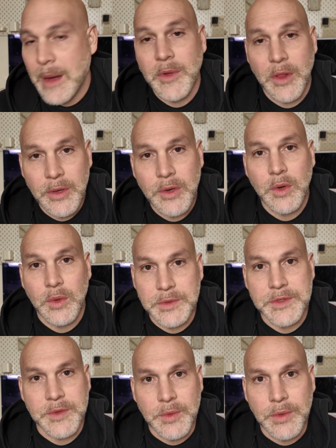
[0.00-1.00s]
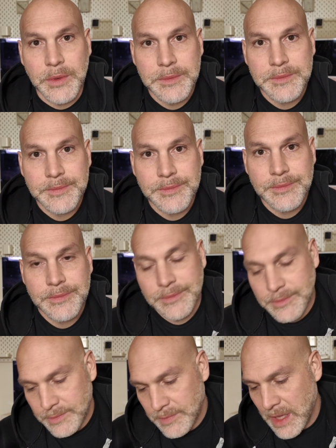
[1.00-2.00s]
a little old school,
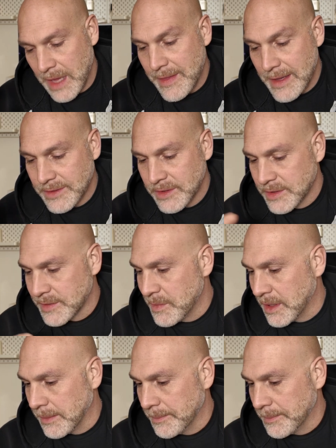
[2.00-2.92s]
and that's just me.